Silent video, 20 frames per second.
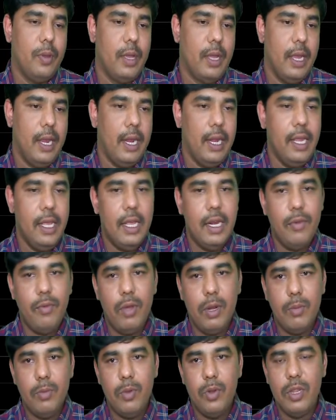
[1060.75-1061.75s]
And here
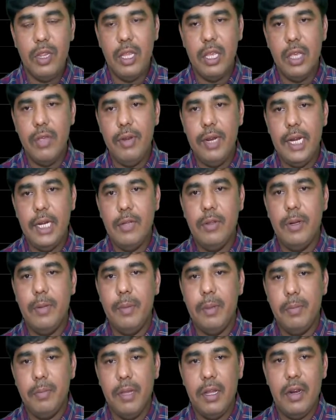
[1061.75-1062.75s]
one more thing you need to
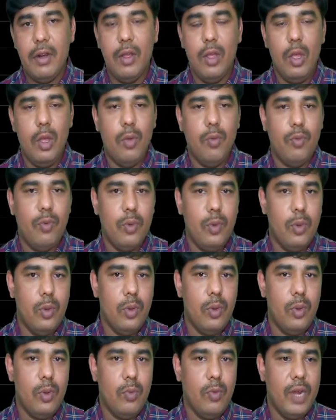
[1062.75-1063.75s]
remember,
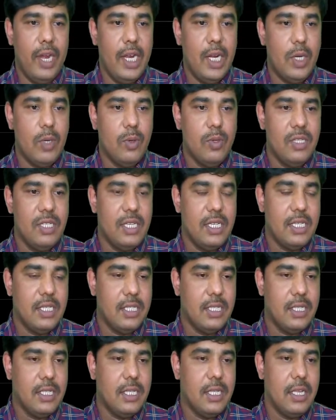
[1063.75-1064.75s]
4 white roses
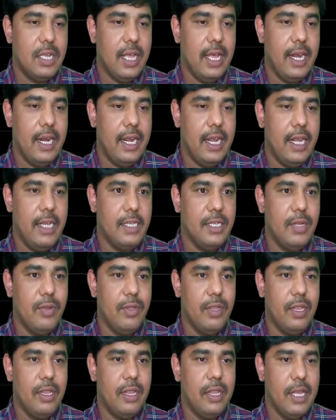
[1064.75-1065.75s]
arranged
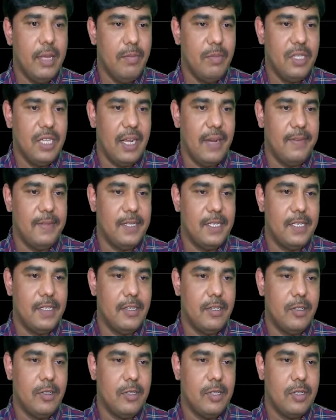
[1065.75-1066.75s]
themselves.
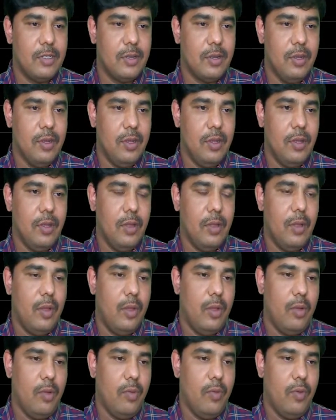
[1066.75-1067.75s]
So
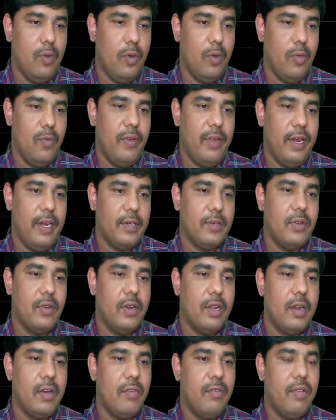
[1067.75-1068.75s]
4
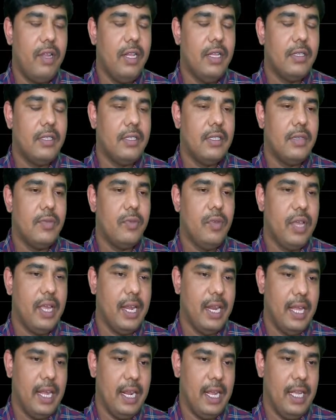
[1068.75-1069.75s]
factorial wells we can
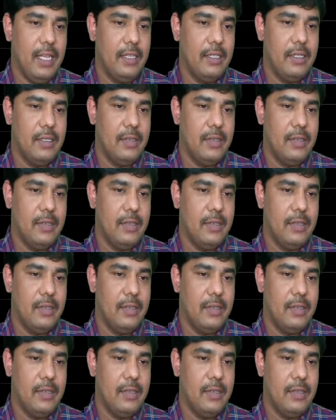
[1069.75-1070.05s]
arrange.